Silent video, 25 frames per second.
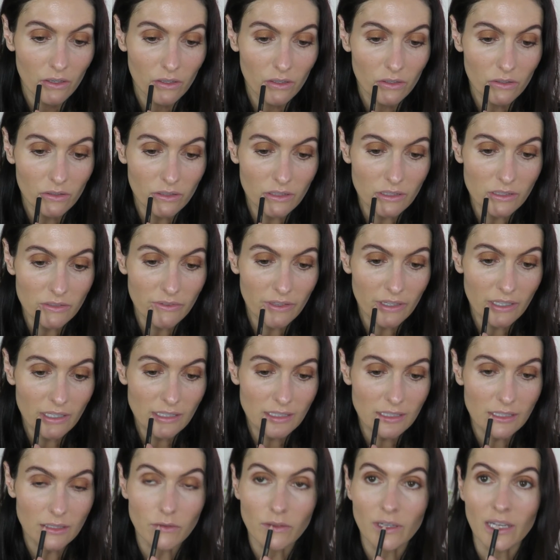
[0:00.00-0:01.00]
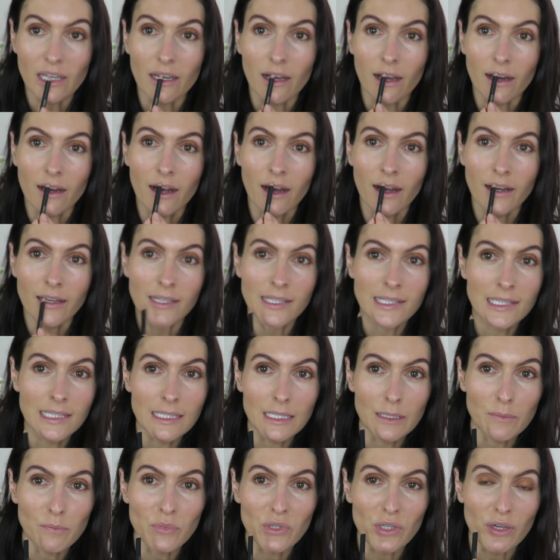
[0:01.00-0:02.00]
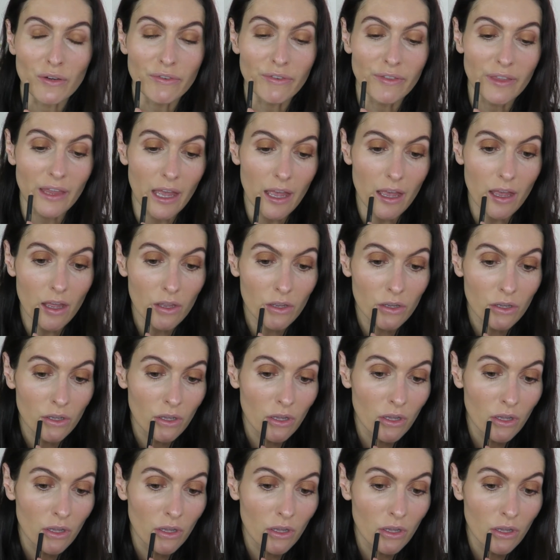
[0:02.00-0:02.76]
Oh, it's very silky. I kind of slipped off there.